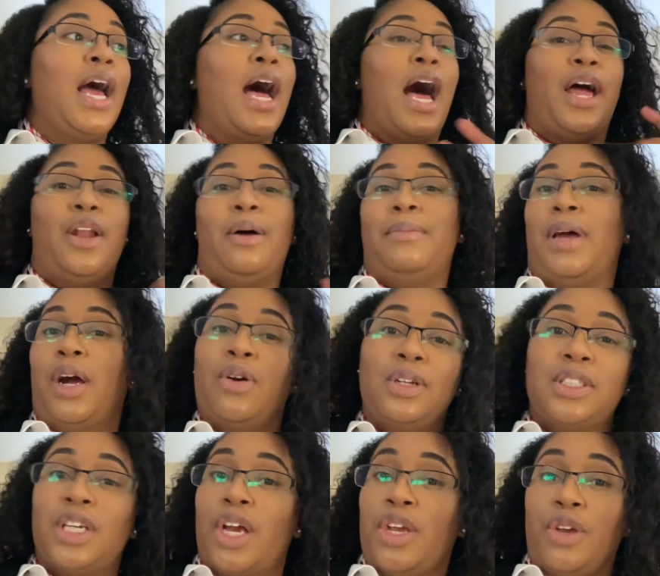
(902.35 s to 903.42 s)
I know I'm not going
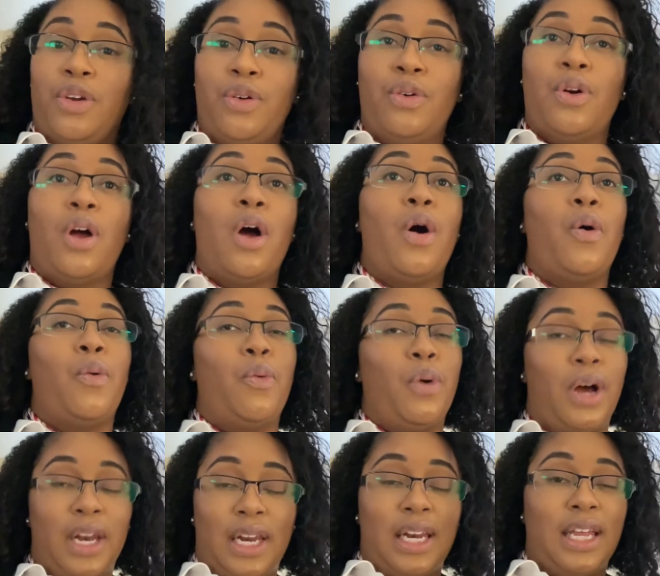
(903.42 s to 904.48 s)
to tell you
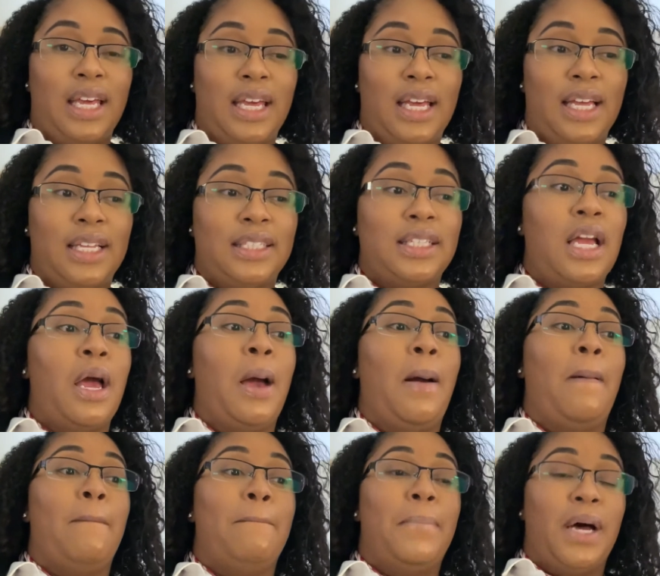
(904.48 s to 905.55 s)
what it is,
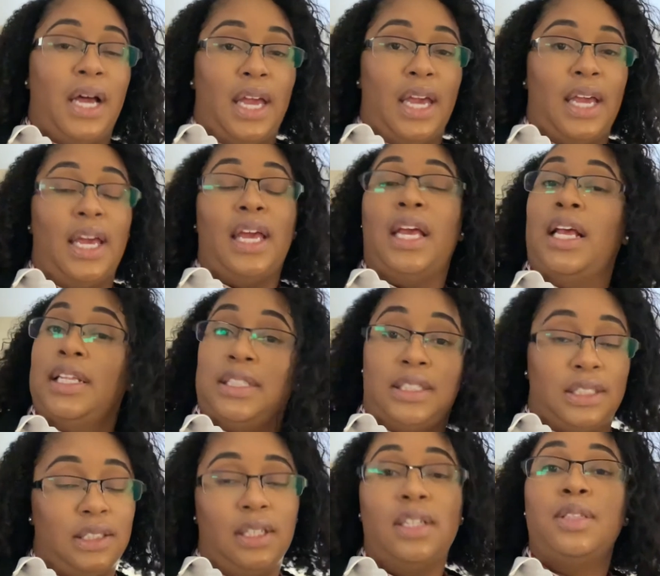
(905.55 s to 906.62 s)
but it's
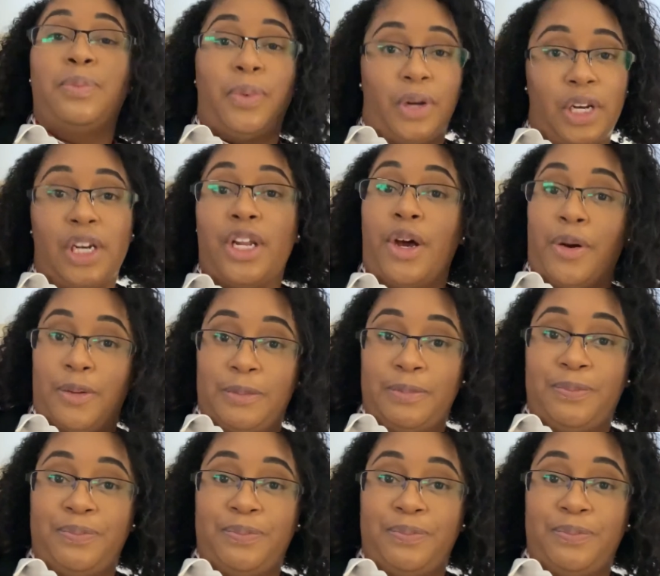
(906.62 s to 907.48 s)
pretty dope.